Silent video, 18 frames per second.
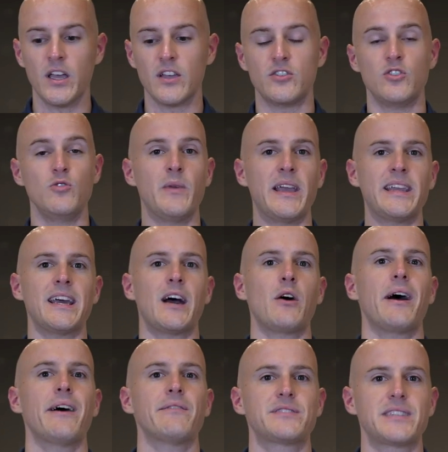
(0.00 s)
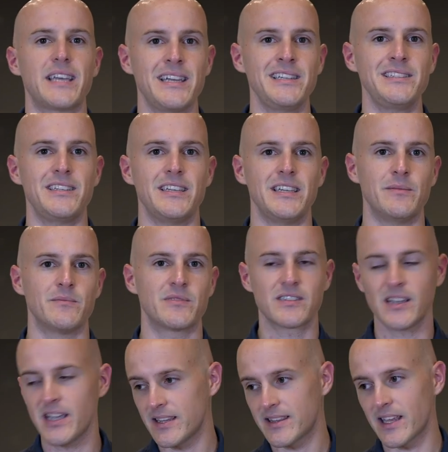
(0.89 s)
You may now have 10
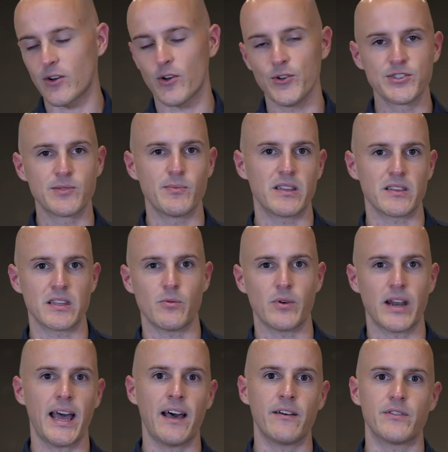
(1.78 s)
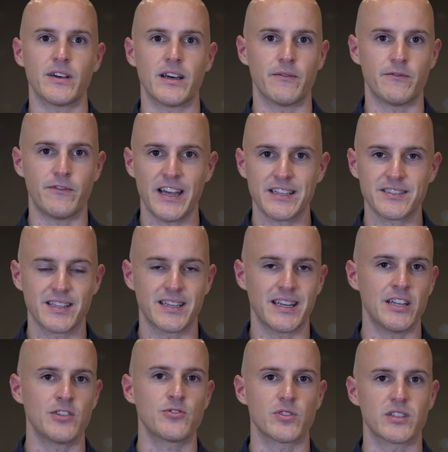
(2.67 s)
teams that ultimately would have a vested
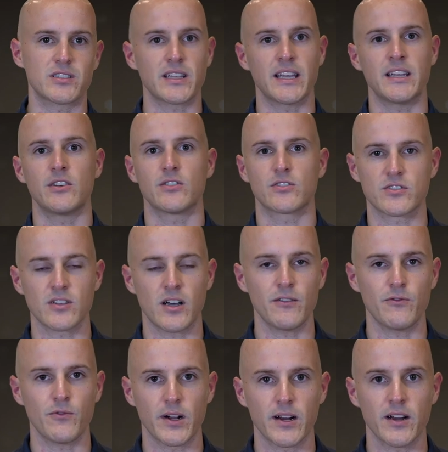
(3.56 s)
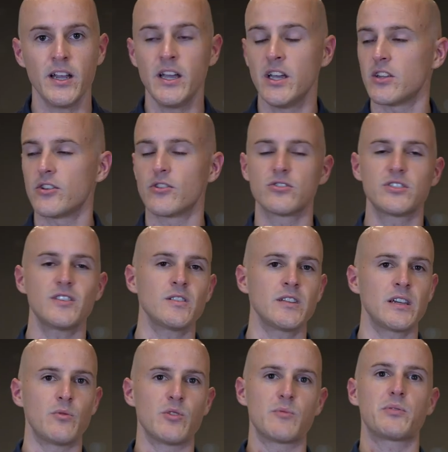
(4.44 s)
interest in your software. You're
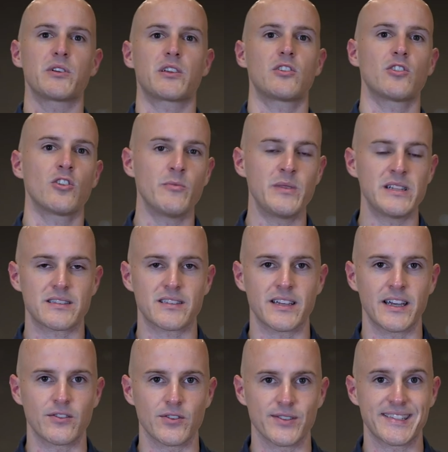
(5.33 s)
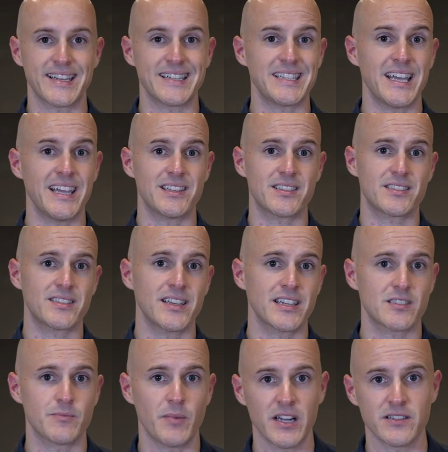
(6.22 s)
dealing with procurement cycles that take
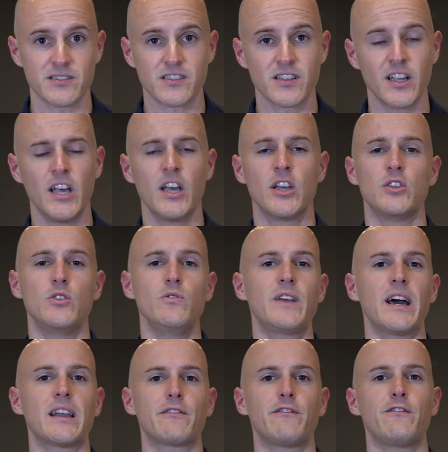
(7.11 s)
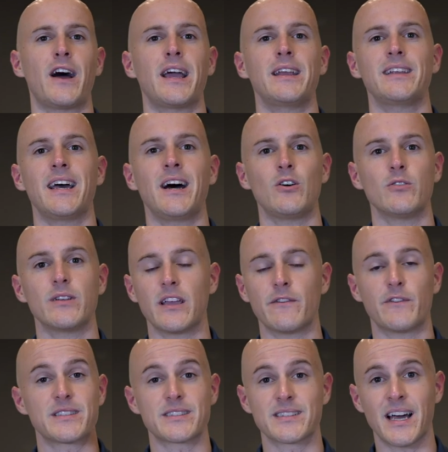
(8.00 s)
6 months. You've got to find out,
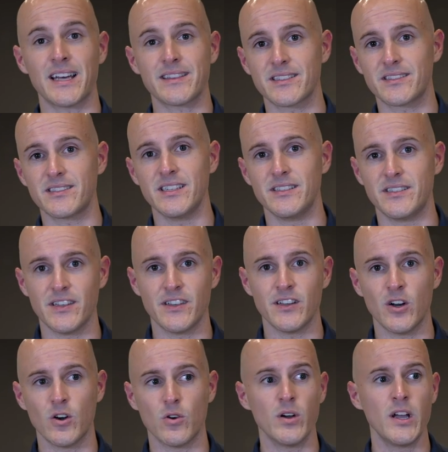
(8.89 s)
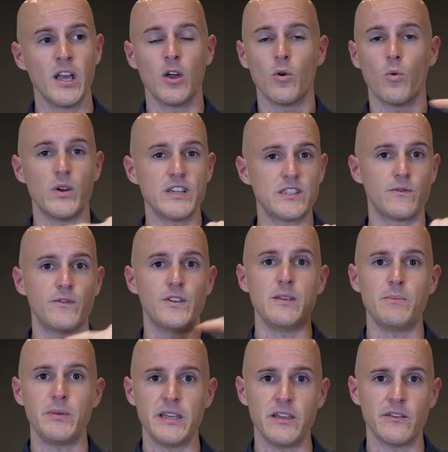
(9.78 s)
if it's not the CTO, which
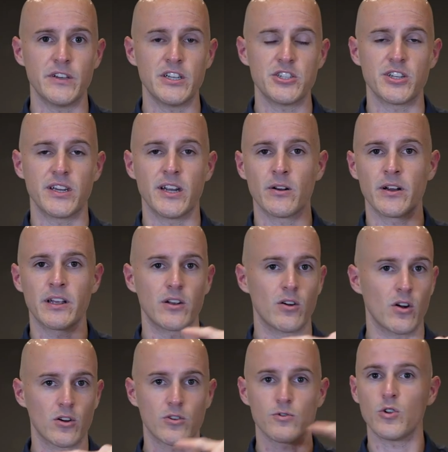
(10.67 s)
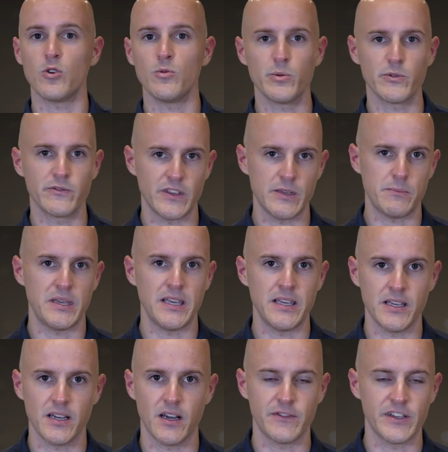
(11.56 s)
VP of engineering or global
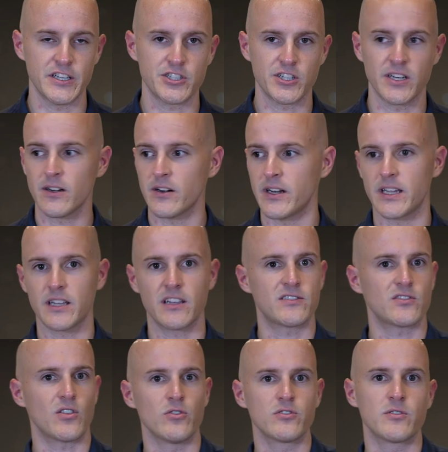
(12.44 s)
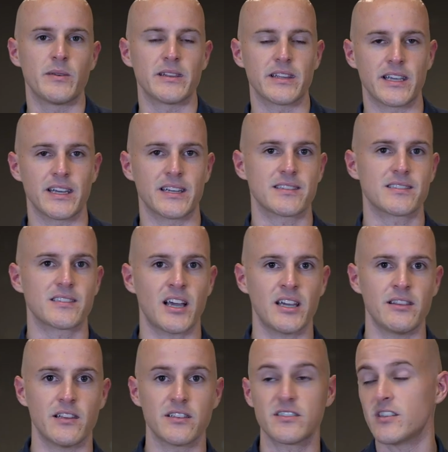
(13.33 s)
VP of engineering is ultimately going to
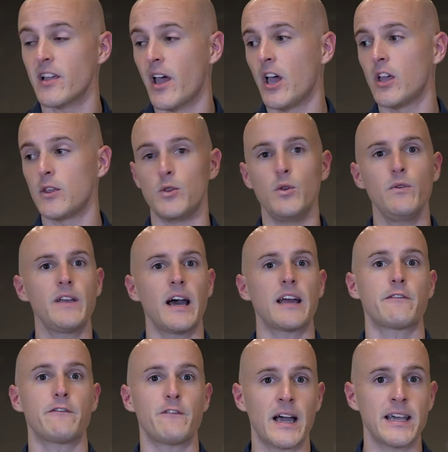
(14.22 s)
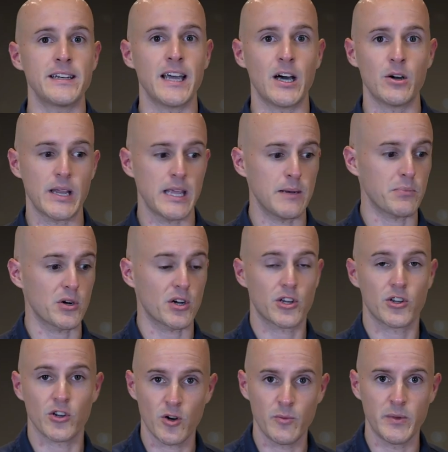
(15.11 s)
sign this. You've got to find out in
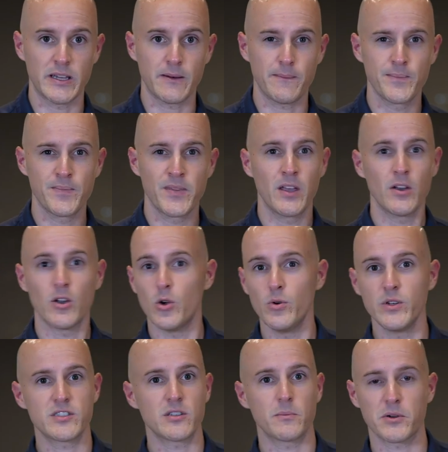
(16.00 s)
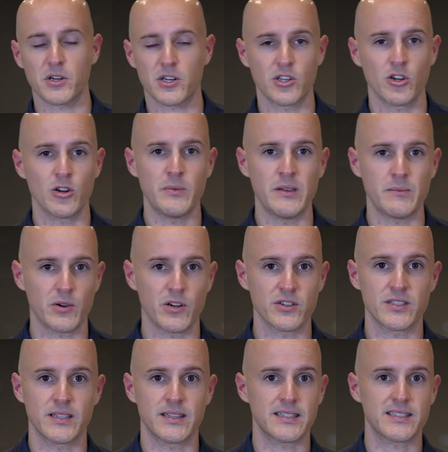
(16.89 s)
procurement, who is the procurement
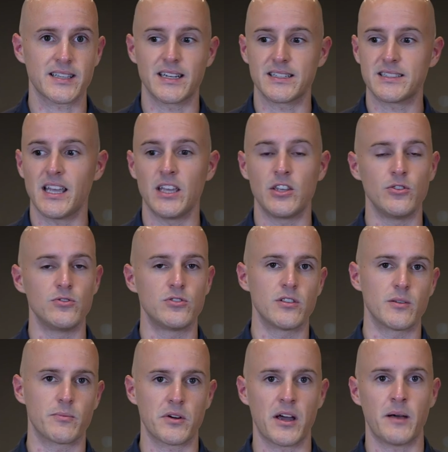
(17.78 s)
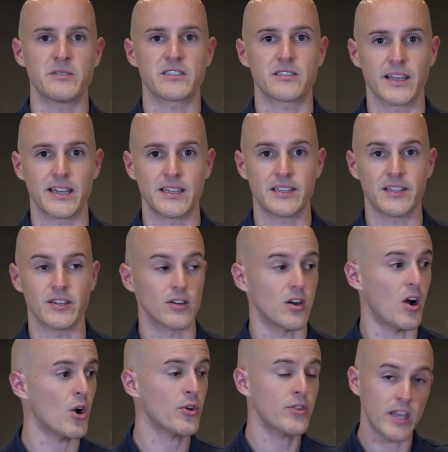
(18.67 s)
person that's going to take you to the promised land
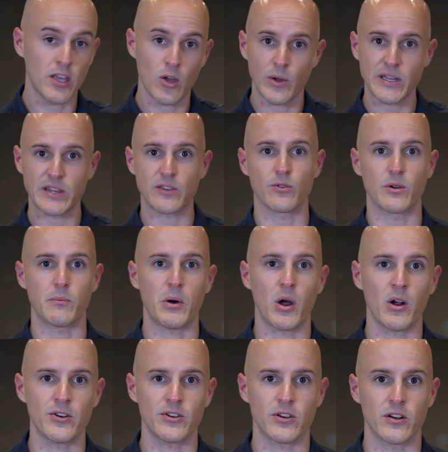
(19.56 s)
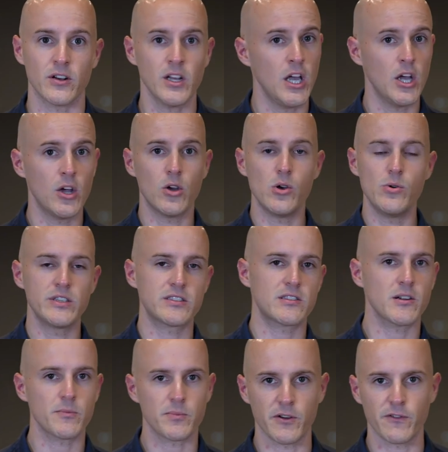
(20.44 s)
here? Are they going through a partner? Who is
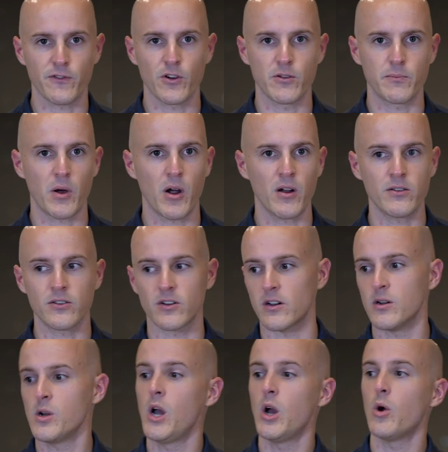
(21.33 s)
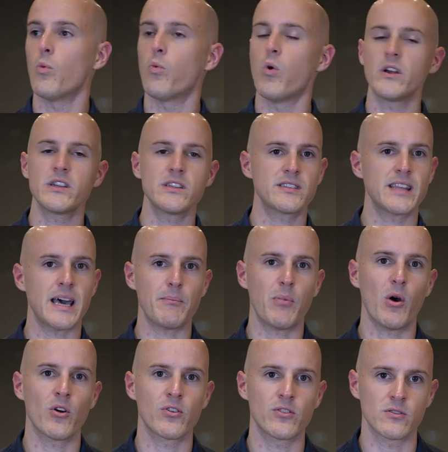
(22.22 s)
their preferred partner? What does that
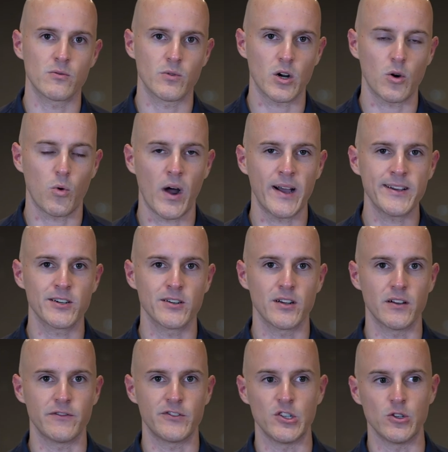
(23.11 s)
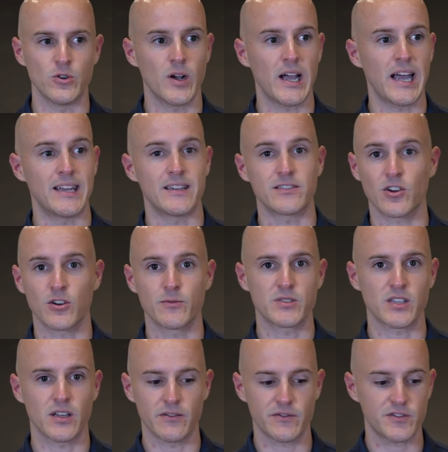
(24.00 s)
partner require of you in
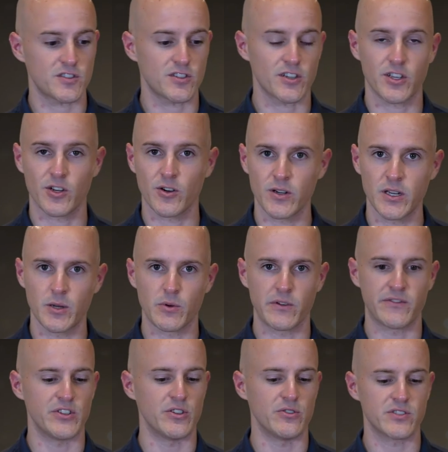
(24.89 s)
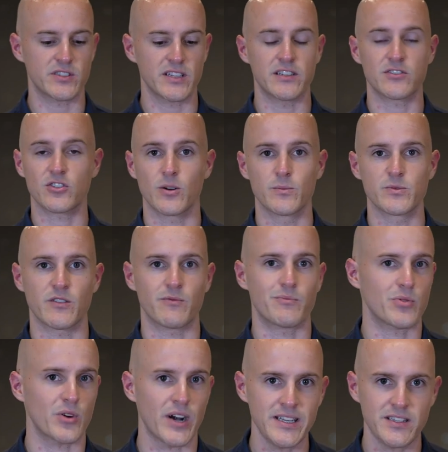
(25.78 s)
terms of security reviews, in terms of
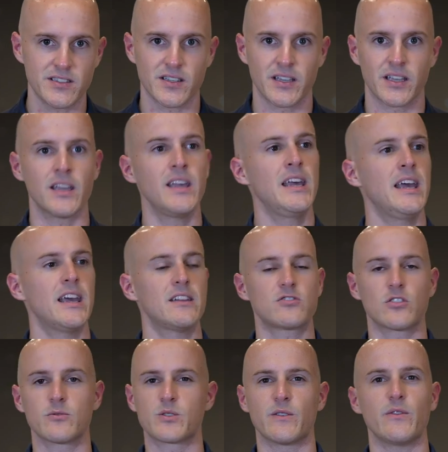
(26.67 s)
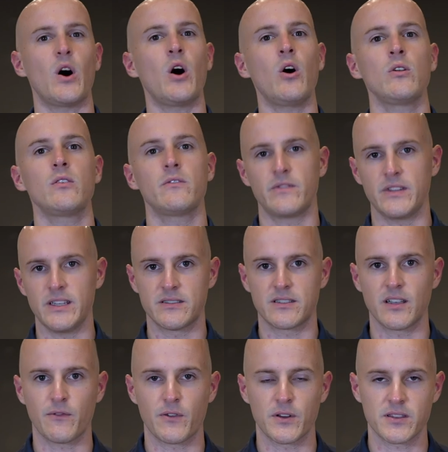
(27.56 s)
pricing, in terms of all of these
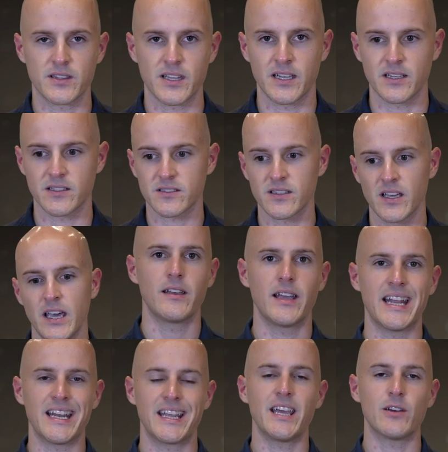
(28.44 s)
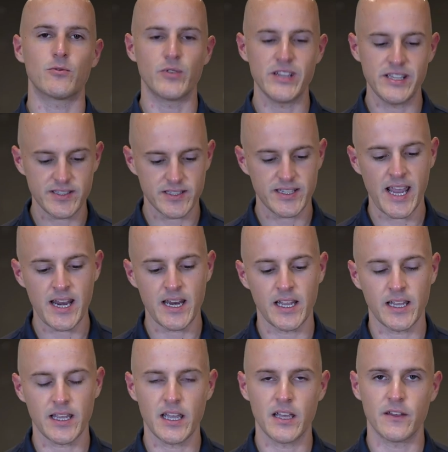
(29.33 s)
different things? And again,
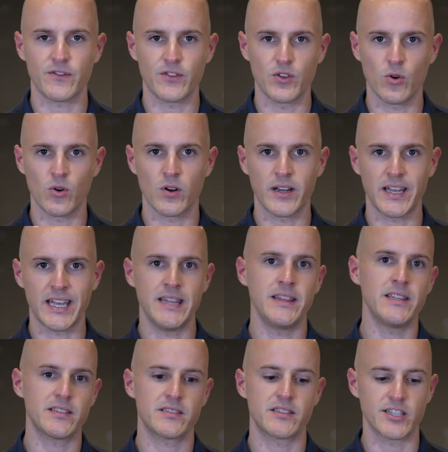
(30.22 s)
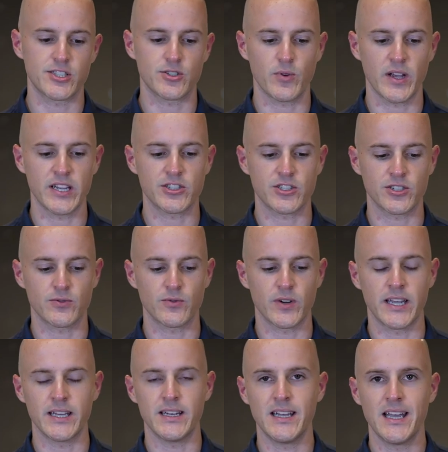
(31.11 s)
restating, if you're in this situation,
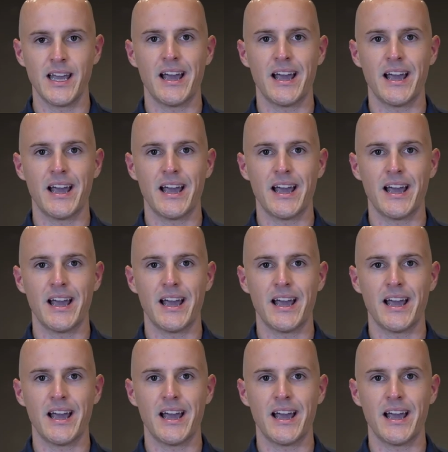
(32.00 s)
right?